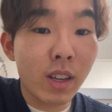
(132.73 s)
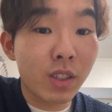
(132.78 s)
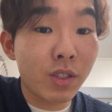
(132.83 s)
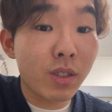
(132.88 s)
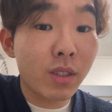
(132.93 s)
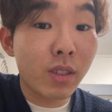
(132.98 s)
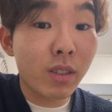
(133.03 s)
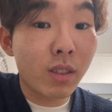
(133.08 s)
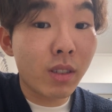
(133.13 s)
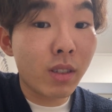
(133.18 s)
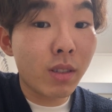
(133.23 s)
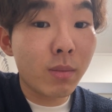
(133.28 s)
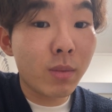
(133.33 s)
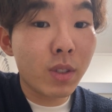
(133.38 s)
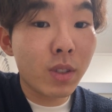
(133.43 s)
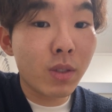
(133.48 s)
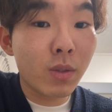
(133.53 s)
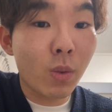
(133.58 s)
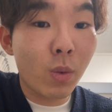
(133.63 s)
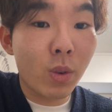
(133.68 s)
agile
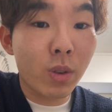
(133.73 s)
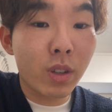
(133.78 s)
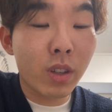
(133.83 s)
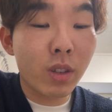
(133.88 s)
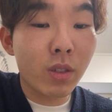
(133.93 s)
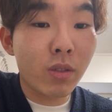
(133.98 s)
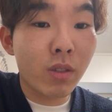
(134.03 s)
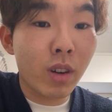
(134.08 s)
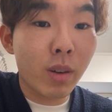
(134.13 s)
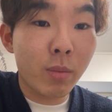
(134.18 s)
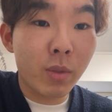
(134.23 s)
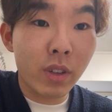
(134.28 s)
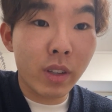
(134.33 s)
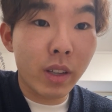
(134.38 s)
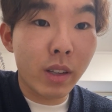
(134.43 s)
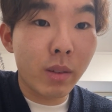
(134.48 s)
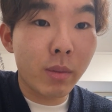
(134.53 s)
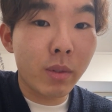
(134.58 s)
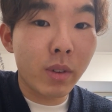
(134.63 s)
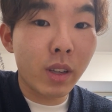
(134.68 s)
teams working
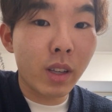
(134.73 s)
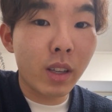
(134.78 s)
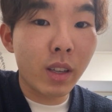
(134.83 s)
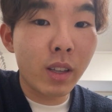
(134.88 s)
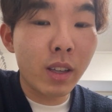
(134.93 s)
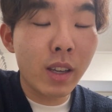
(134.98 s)
collaboratively.